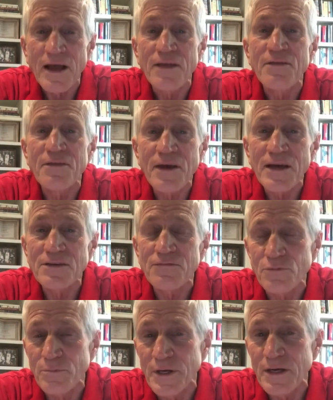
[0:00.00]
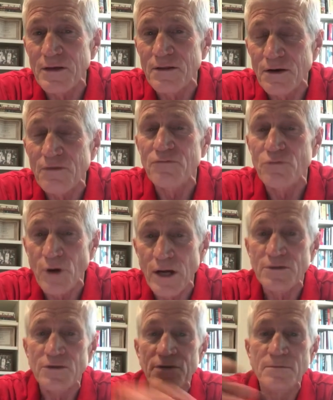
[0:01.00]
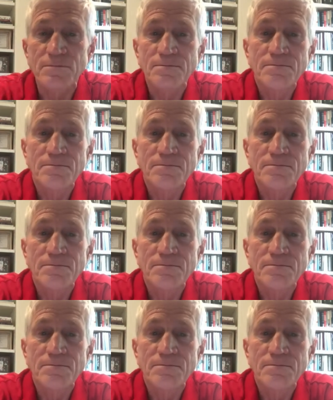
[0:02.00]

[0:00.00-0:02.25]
and thanks for being there for us.